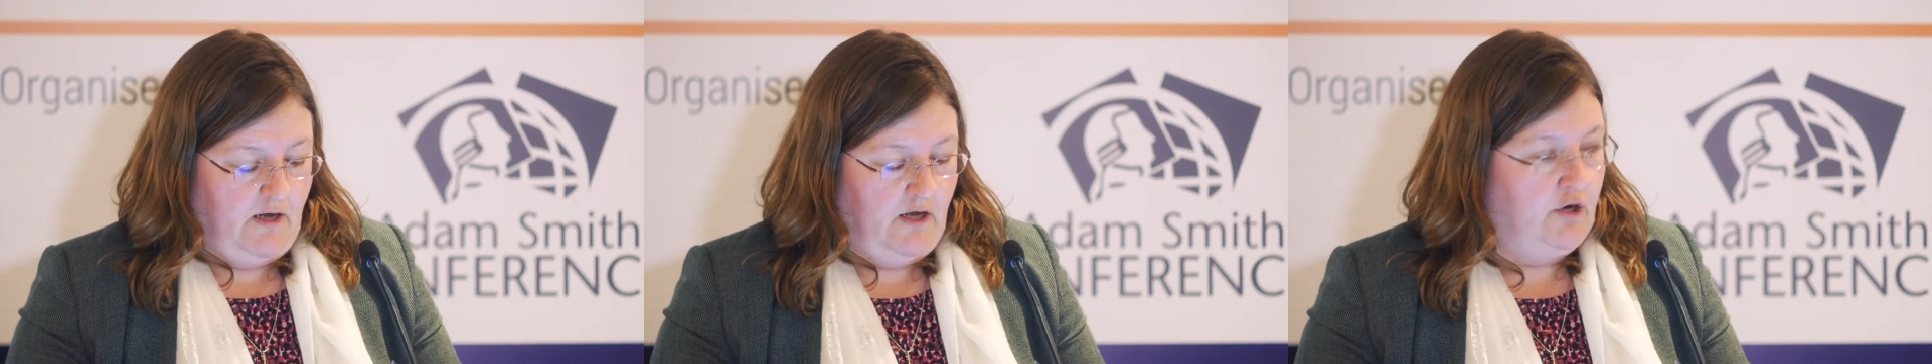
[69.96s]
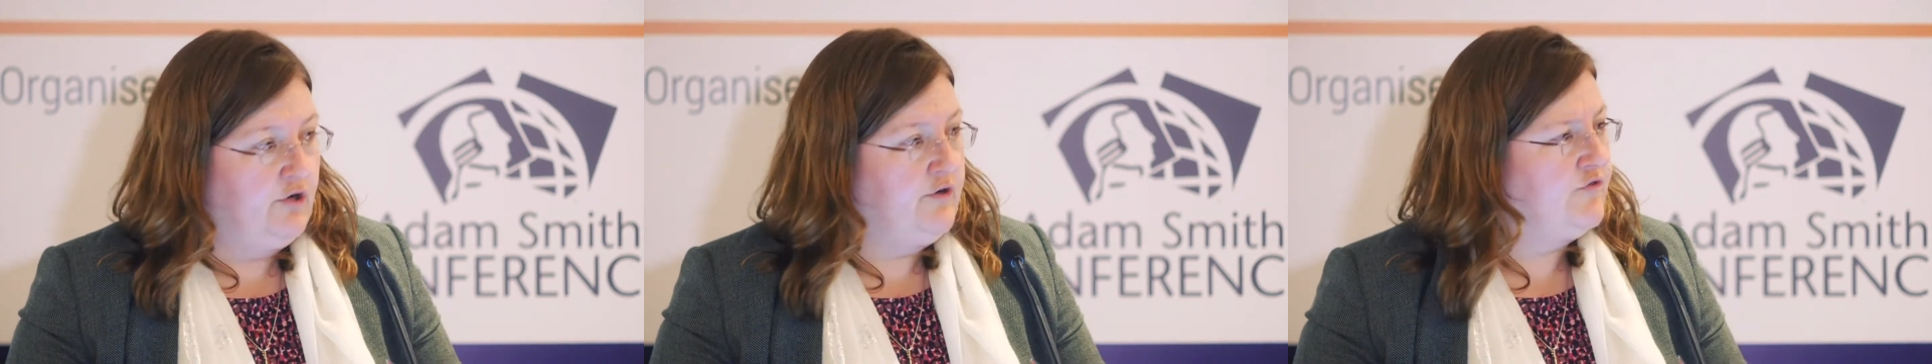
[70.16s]

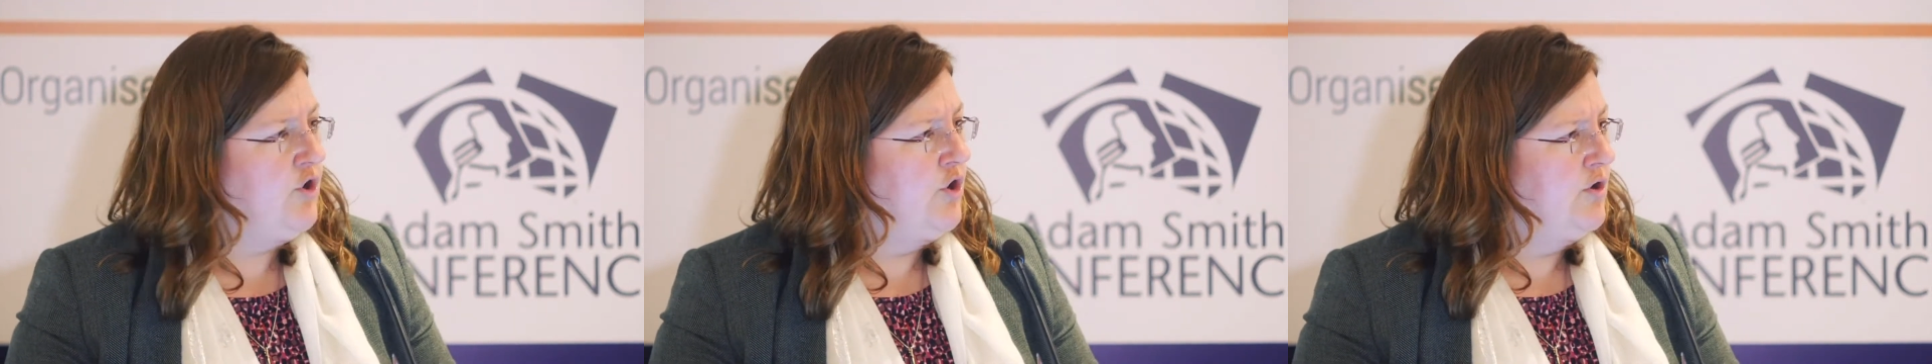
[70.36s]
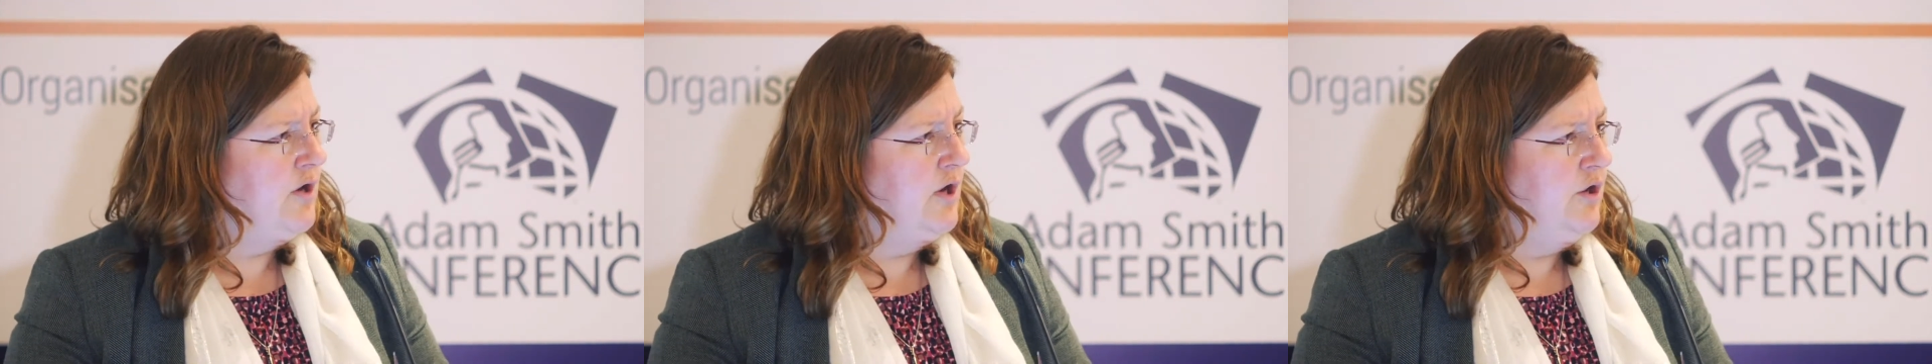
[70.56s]
A lot
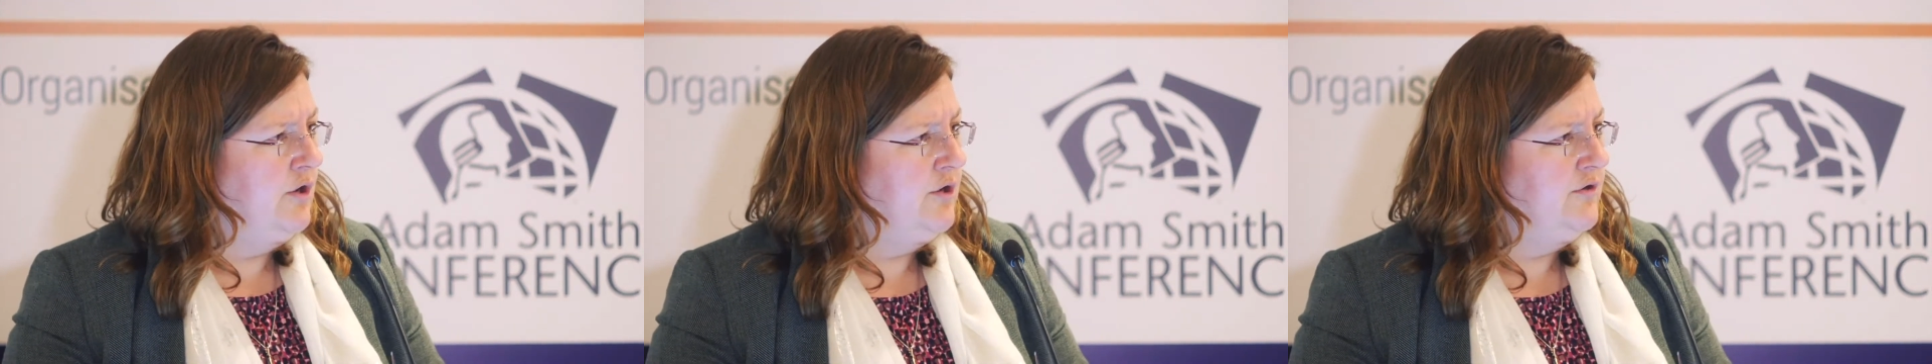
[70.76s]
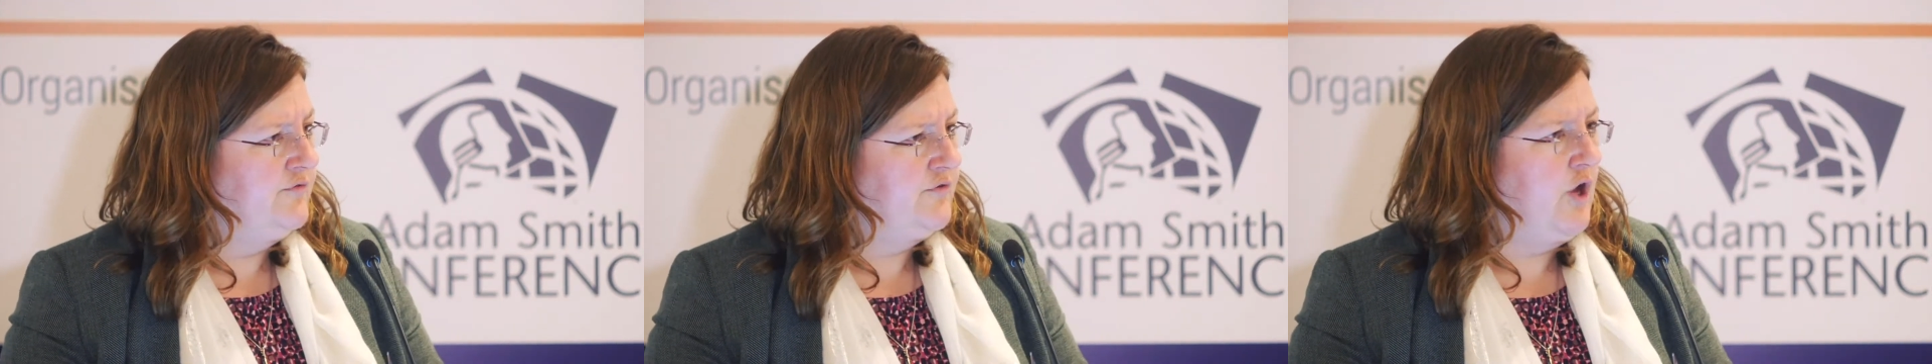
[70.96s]
of, a
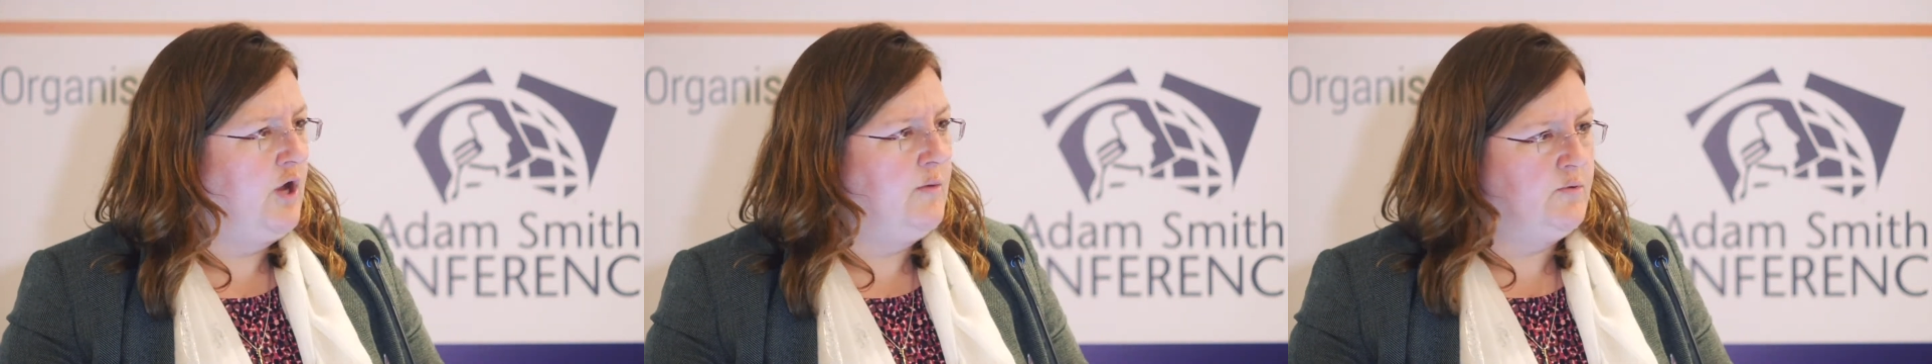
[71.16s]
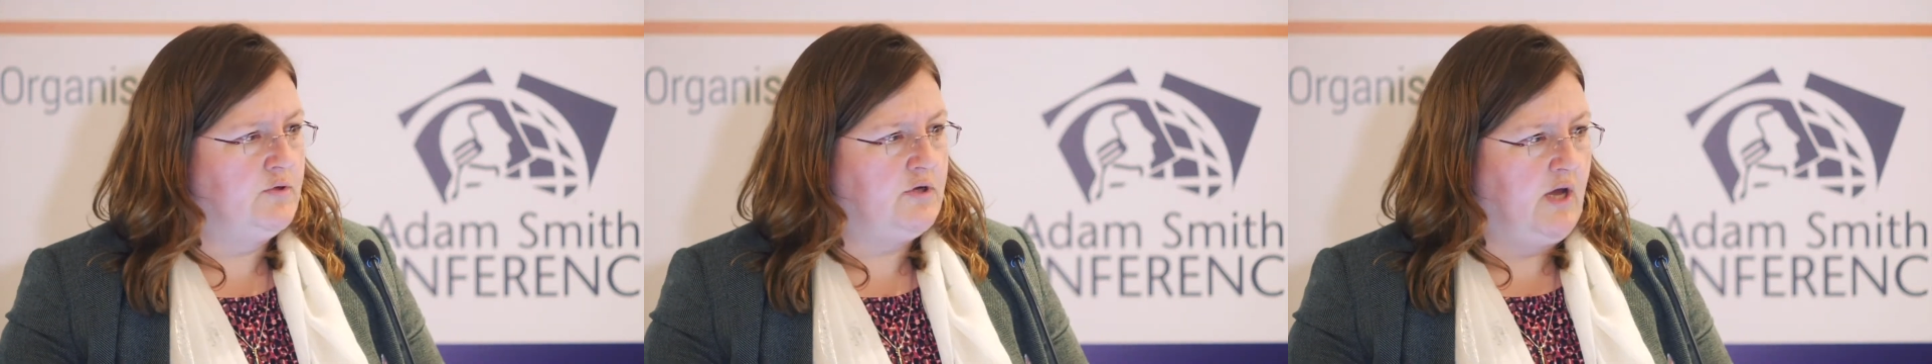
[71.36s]
lot of
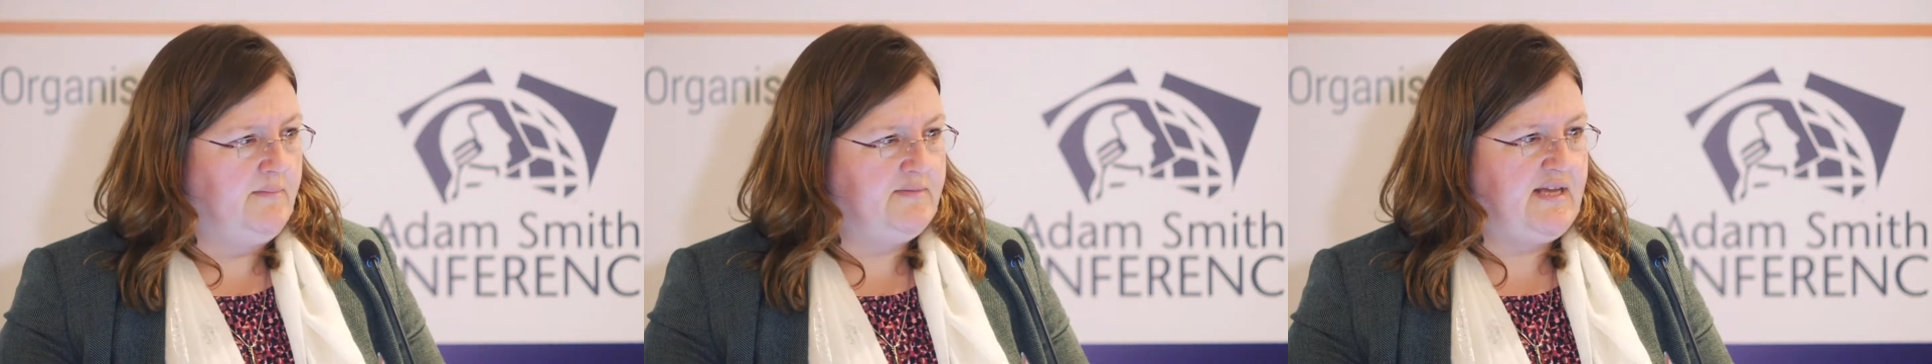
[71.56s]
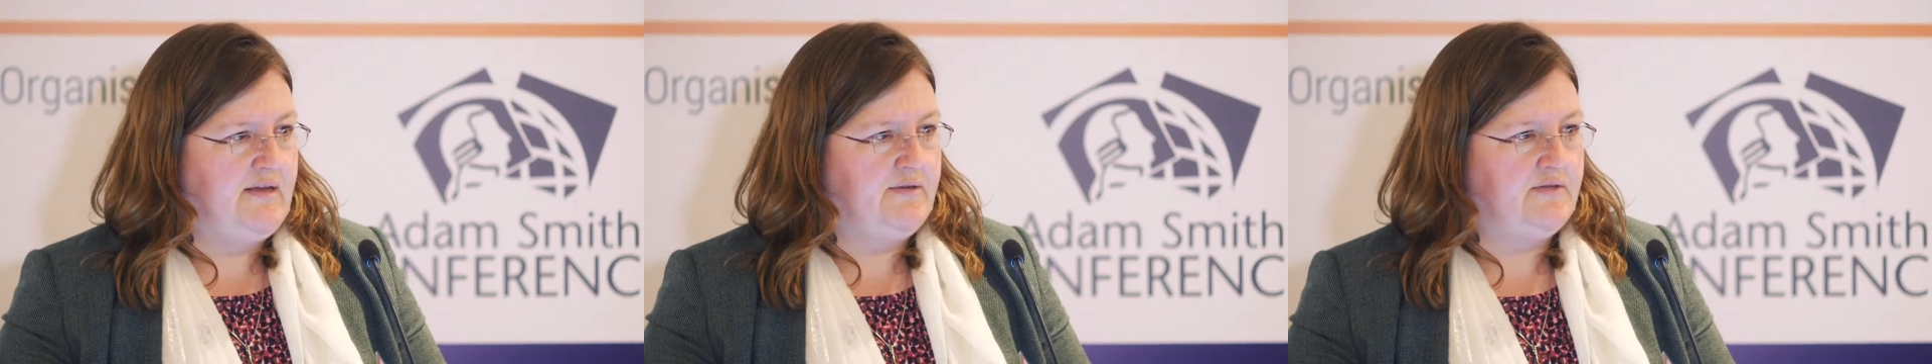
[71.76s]
cobalt
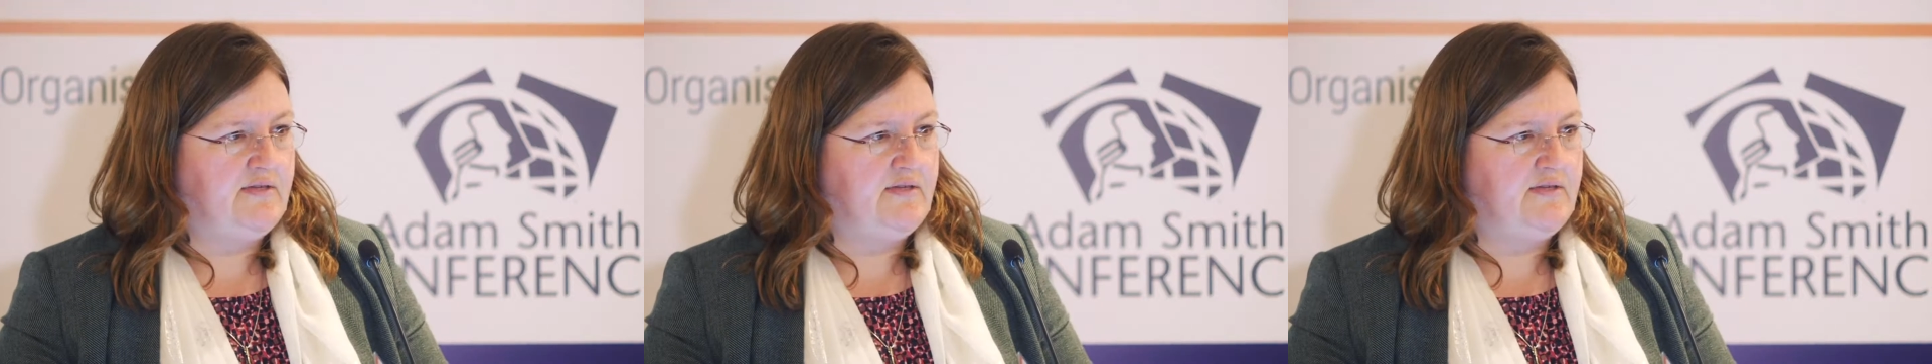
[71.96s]
comes out